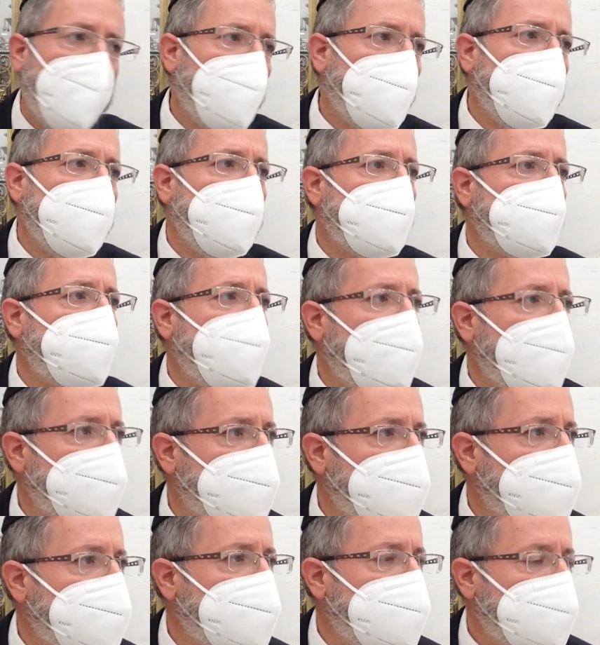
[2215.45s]
I wouldn't
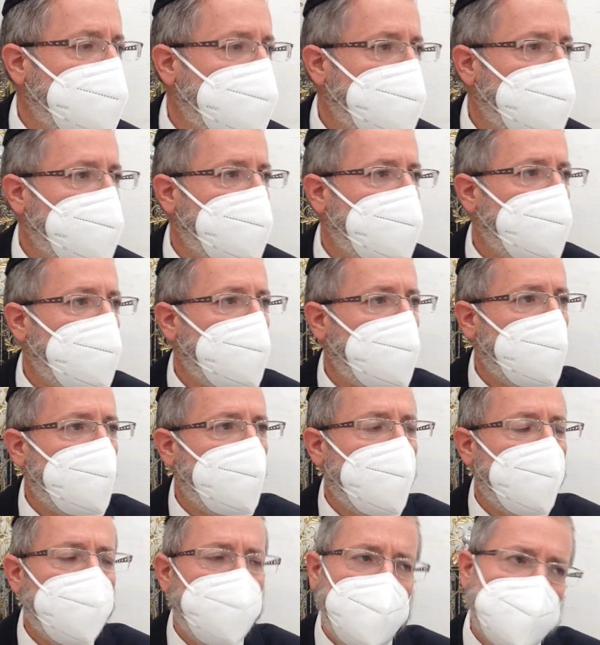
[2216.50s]
expect it.
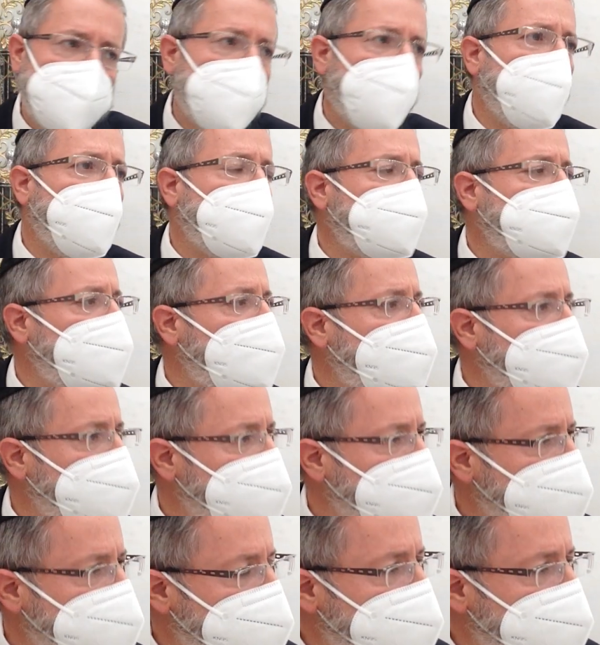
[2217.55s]
But it's a big challenge.